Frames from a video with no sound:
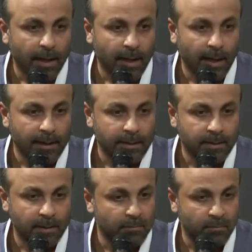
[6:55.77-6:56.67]
And
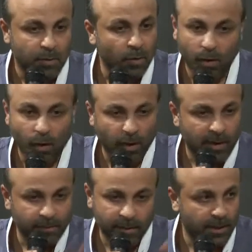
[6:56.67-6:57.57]
your call,
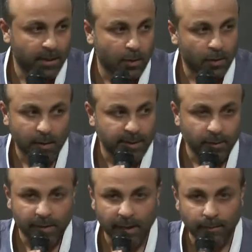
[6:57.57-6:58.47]
everything your call, they
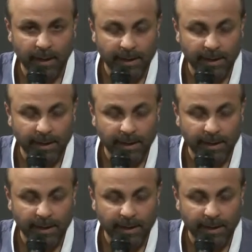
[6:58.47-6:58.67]
will tell me.